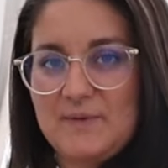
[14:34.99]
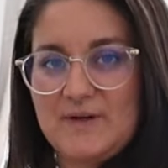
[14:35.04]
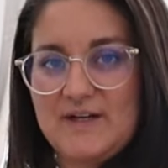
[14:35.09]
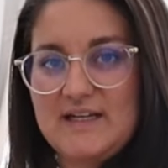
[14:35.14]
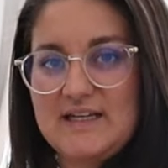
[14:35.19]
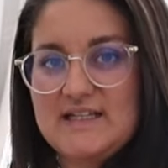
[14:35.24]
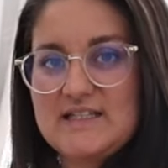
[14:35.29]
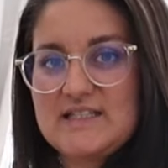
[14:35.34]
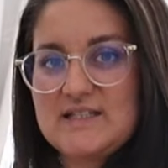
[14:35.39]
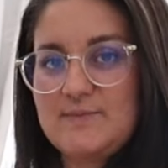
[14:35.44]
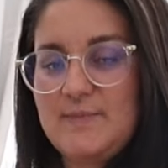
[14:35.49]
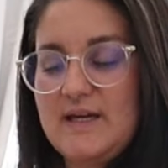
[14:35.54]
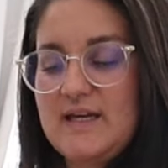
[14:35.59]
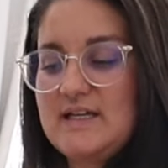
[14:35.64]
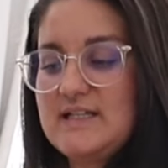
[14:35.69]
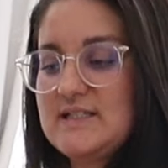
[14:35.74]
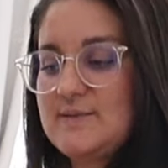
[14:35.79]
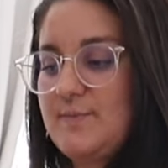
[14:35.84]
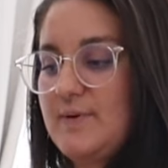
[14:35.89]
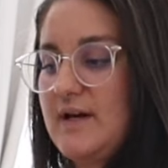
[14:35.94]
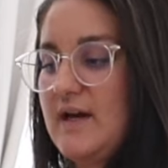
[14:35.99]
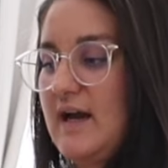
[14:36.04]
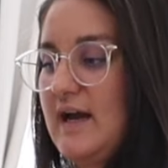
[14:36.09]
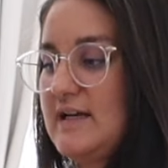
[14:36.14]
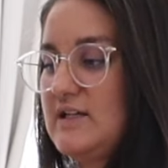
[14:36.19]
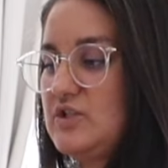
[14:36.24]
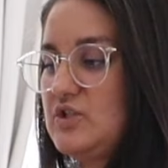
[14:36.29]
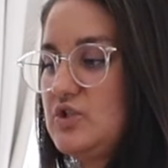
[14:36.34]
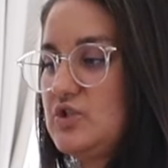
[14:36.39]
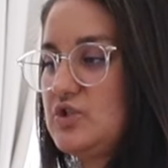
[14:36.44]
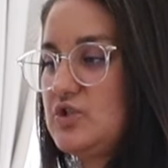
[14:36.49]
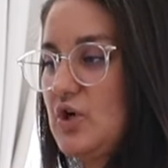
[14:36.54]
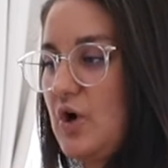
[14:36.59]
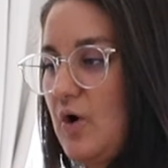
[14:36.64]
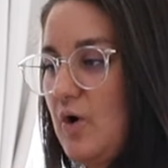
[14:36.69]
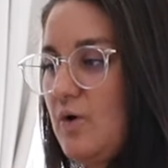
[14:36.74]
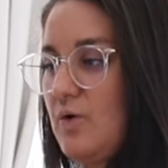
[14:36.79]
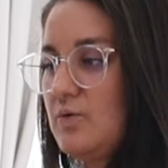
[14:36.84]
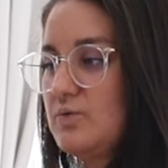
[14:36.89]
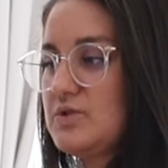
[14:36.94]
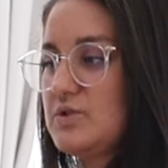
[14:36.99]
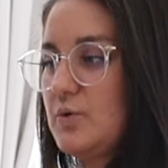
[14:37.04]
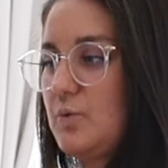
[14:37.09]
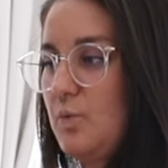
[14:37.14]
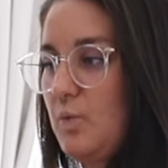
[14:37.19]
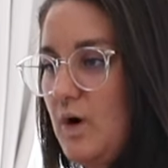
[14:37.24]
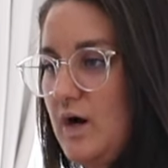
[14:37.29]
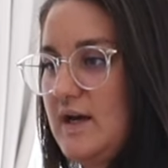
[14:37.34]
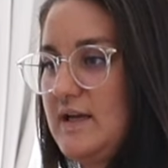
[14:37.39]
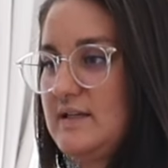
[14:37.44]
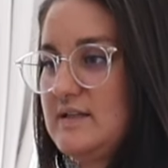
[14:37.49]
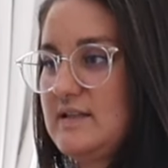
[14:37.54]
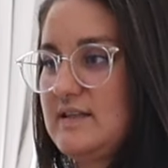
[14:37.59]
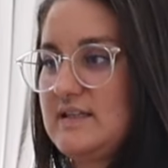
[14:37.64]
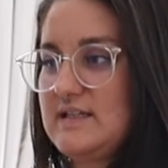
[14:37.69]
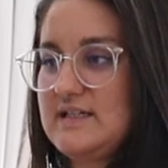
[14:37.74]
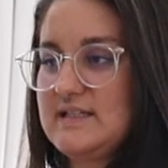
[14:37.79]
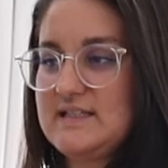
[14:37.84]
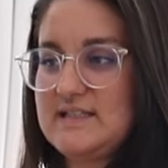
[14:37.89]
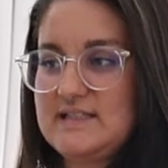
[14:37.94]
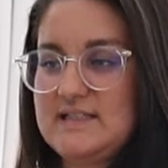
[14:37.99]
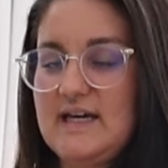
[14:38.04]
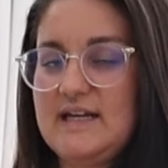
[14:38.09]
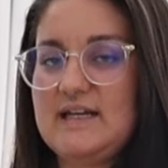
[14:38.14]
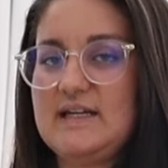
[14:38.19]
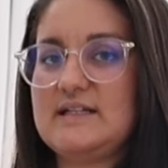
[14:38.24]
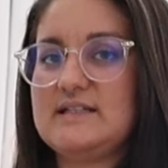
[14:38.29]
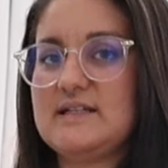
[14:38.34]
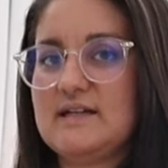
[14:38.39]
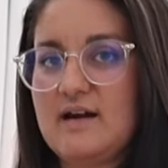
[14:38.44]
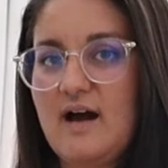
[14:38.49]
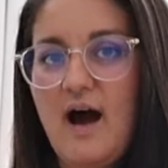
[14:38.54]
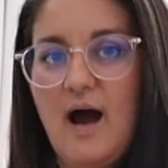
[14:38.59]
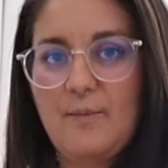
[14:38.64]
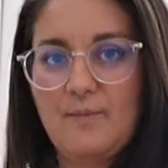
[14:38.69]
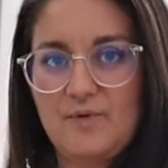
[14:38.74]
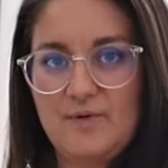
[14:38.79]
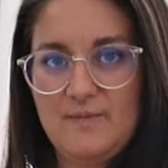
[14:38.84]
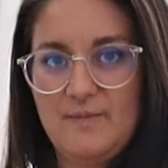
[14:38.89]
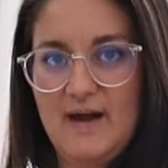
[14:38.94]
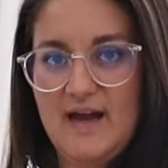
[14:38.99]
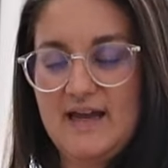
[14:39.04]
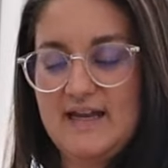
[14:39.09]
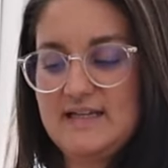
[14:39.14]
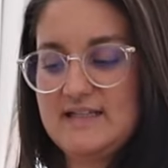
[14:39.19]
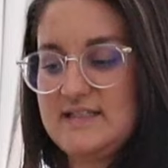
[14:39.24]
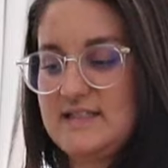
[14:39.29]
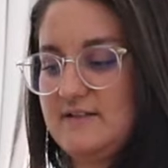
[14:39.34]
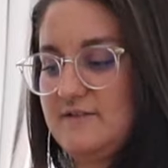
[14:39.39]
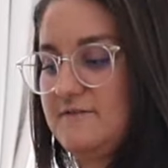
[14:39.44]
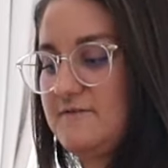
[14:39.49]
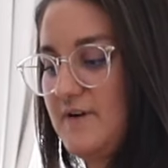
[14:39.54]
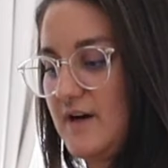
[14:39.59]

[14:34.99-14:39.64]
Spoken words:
pretty space, but I don't want the aesthetic to compromise the